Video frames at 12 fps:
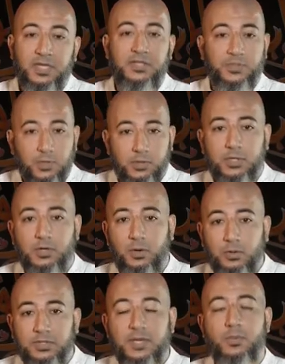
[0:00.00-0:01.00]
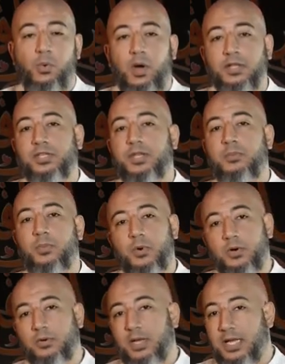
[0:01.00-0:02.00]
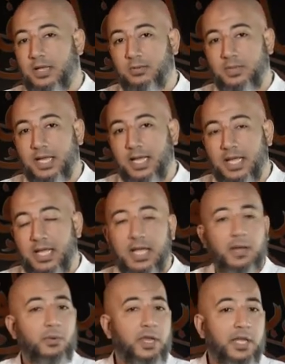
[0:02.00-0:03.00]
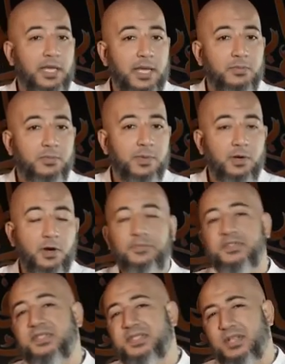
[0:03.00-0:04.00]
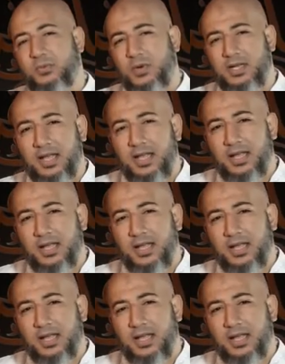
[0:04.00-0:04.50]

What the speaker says: His daughter caught him watching porn, wal-'ayadhu billah. And when he came to my office, he said, what?